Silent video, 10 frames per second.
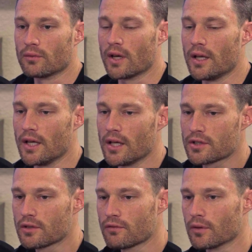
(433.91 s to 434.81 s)

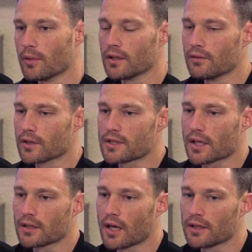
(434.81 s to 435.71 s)
radiation from all of our
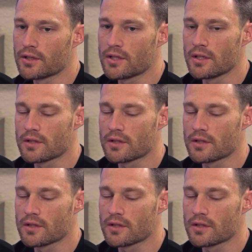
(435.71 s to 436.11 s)
technology